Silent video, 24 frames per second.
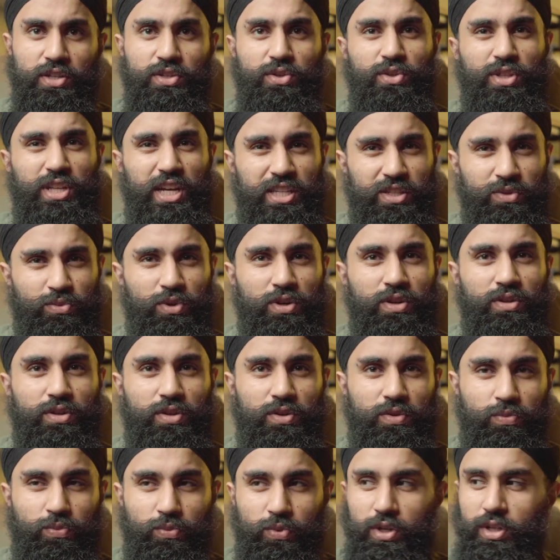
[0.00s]
So that's one of
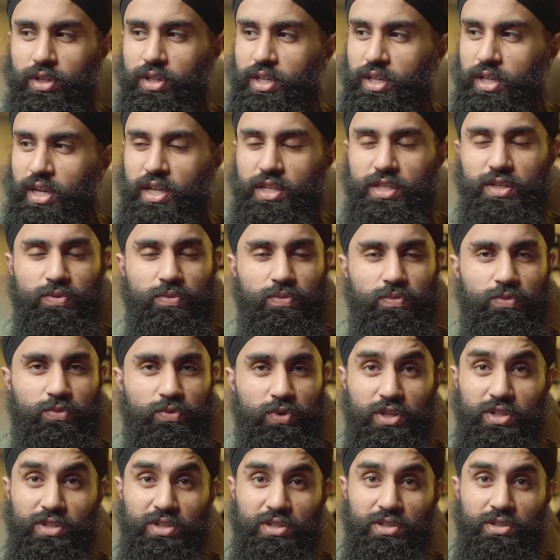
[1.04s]
the really nice
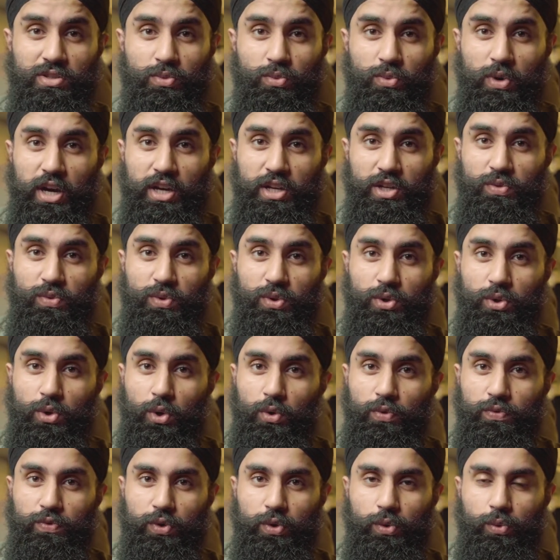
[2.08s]
reasons why you would
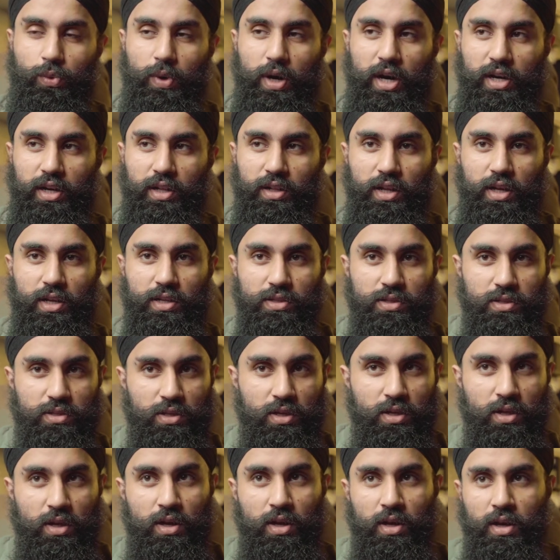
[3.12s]
go for a wide lens.
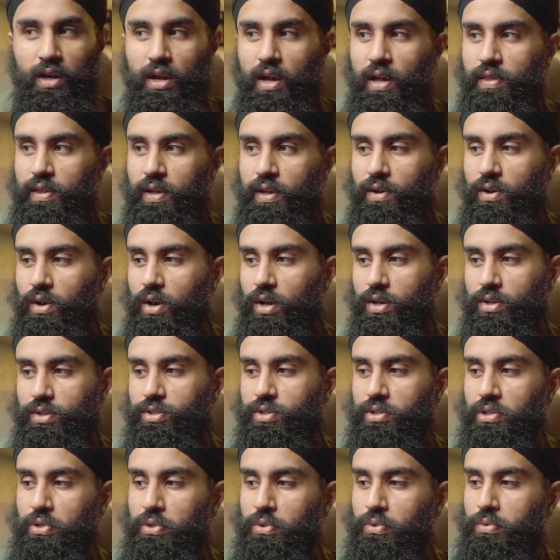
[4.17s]
And then
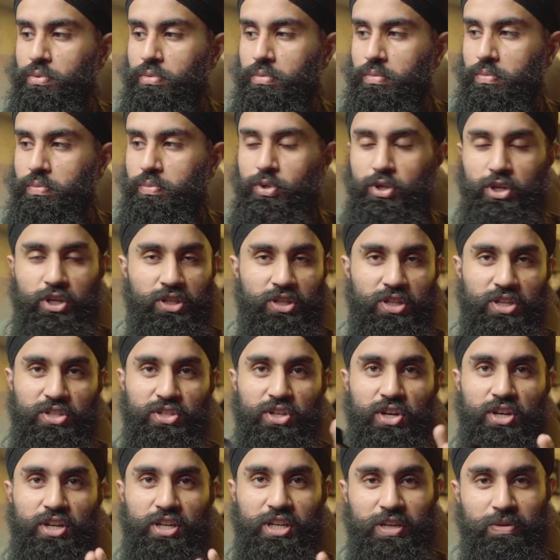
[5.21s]
also putting this
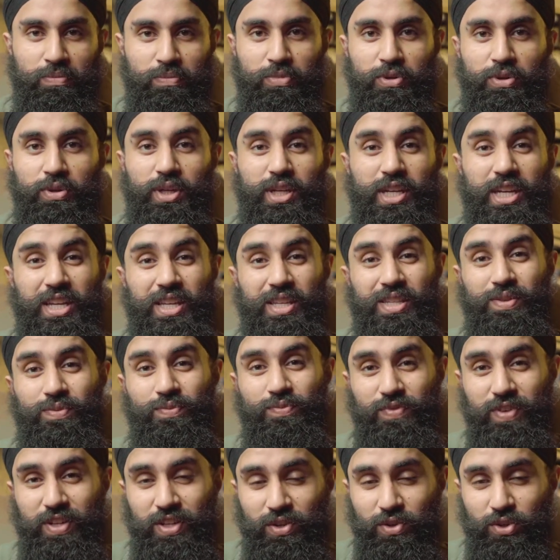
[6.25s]
on a gimbal, getting some
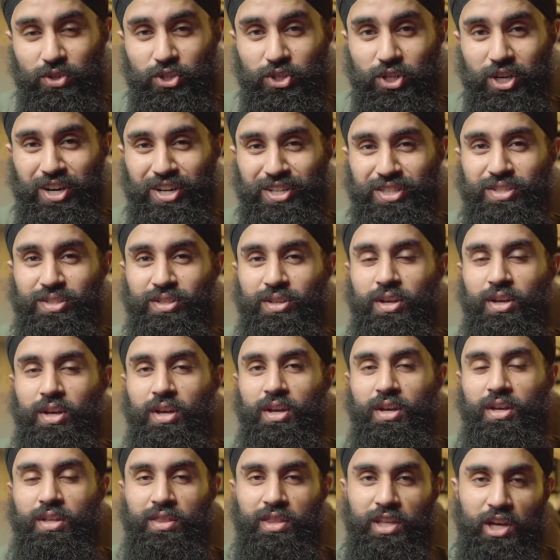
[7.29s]
video shots,
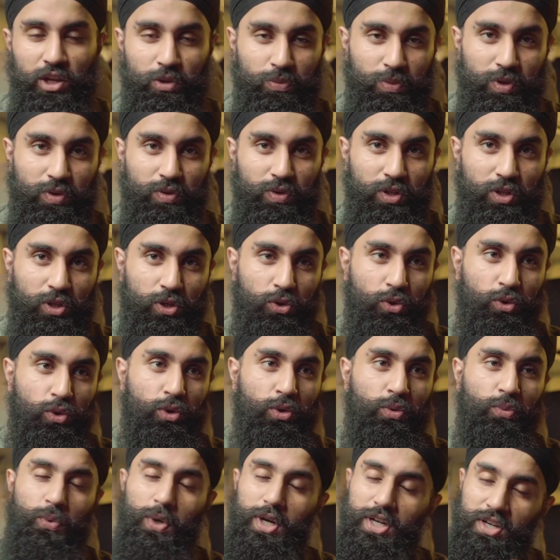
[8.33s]
that'll be really
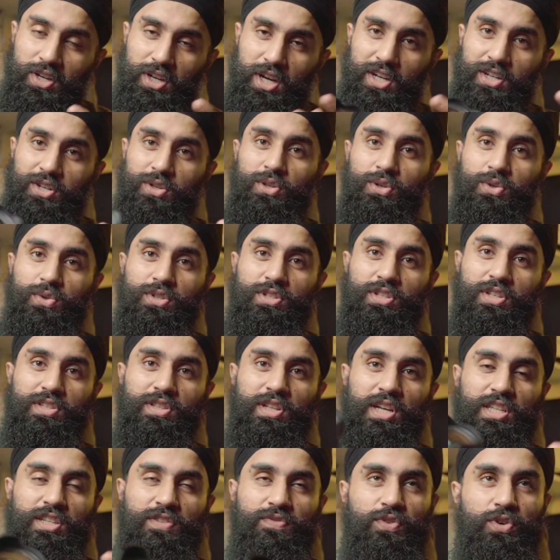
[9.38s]
cool. What not to use this
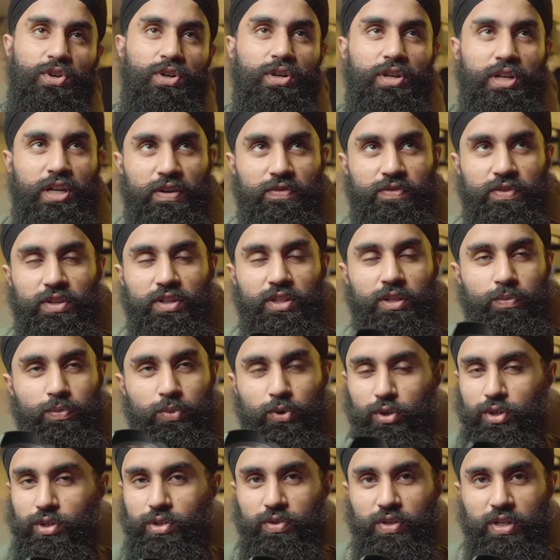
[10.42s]
lens for? Definitely
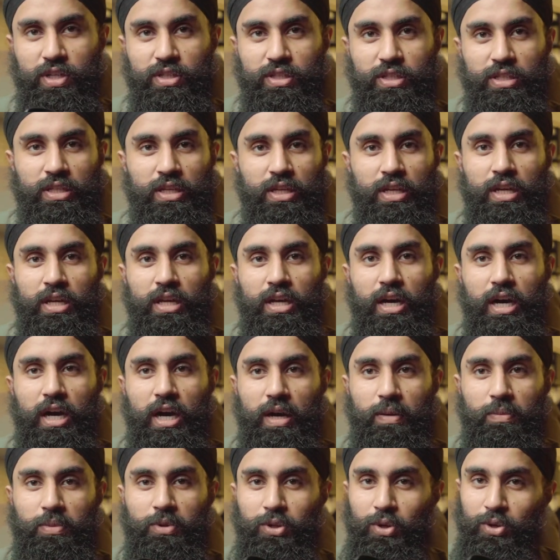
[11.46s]
portraits,
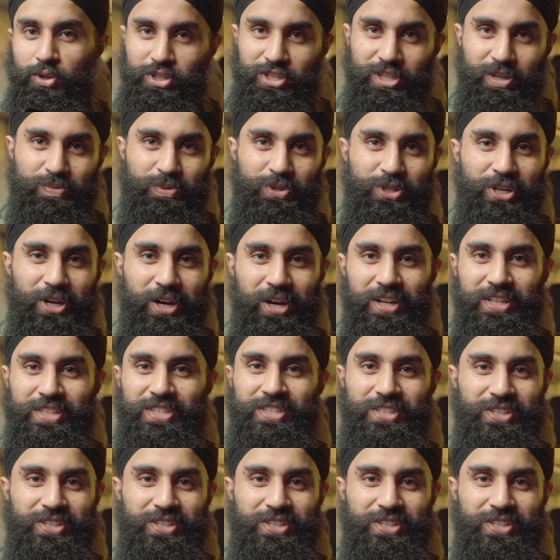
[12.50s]
close-up shots.